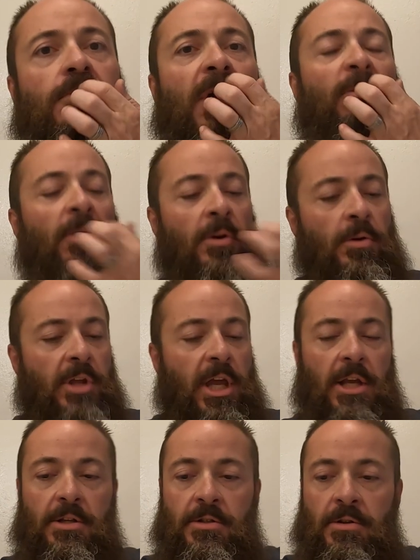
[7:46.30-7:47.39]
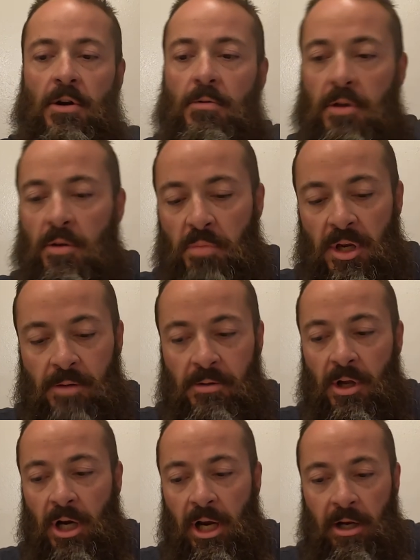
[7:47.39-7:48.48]
driving an old ass truck with a big
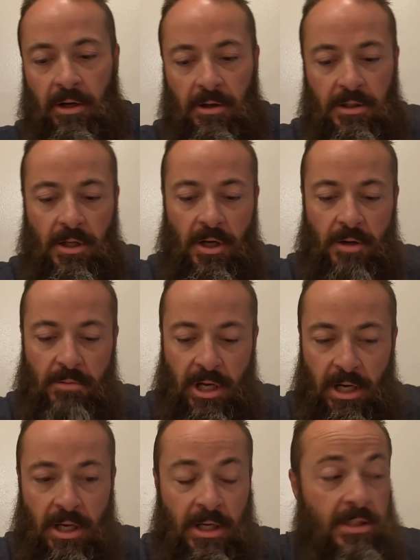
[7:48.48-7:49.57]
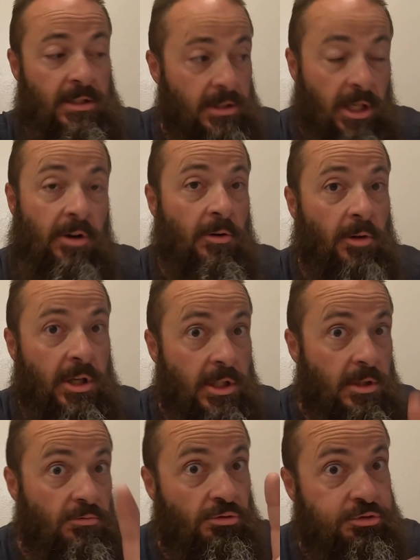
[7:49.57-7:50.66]
block in it or something, man. It is literally
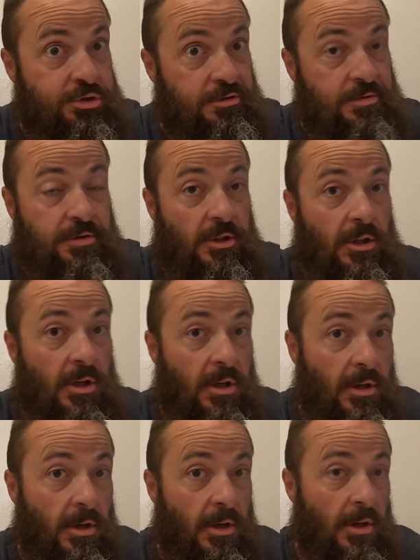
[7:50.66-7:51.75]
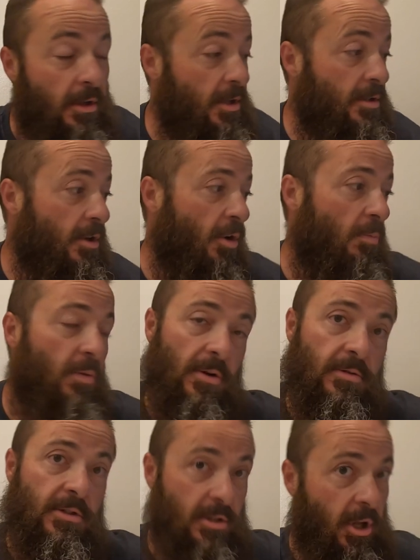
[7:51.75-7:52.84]
just, these
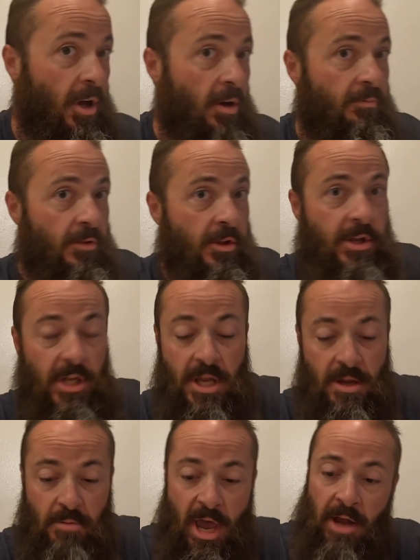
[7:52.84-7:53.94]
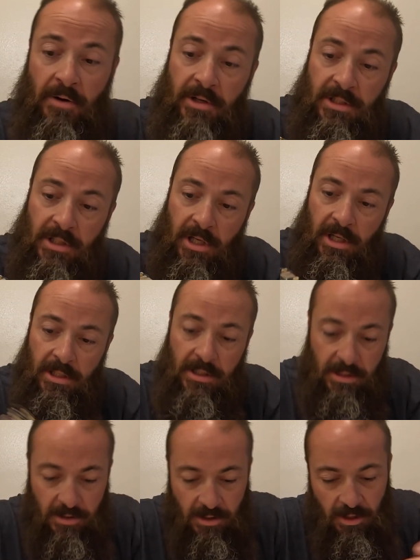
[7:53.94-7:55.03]
GoPros love to eat batteries,
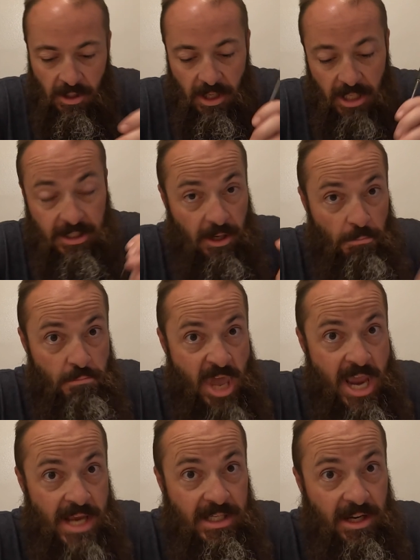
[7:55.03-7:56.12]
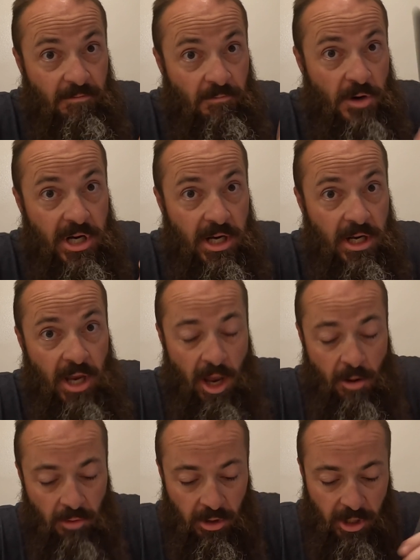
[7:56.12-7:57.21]
guys. It's an amazing freaking
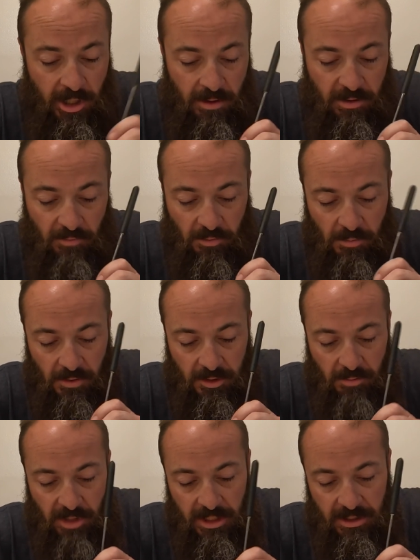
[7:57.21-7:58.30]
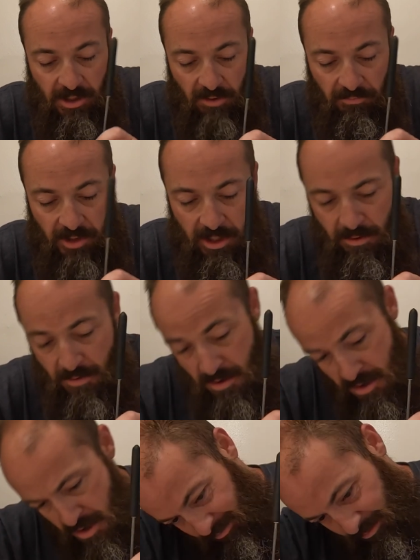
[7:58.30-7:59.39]
camera. I use it for most of my stuff now.
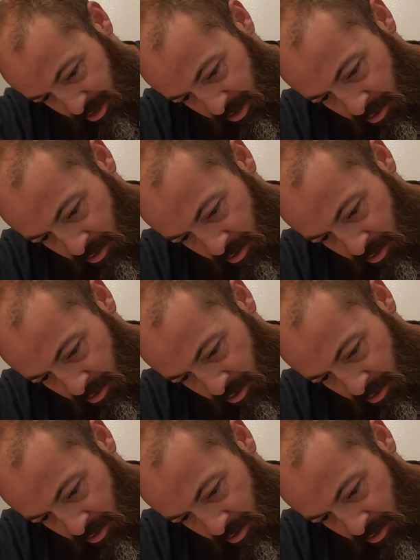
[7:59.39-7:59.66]
But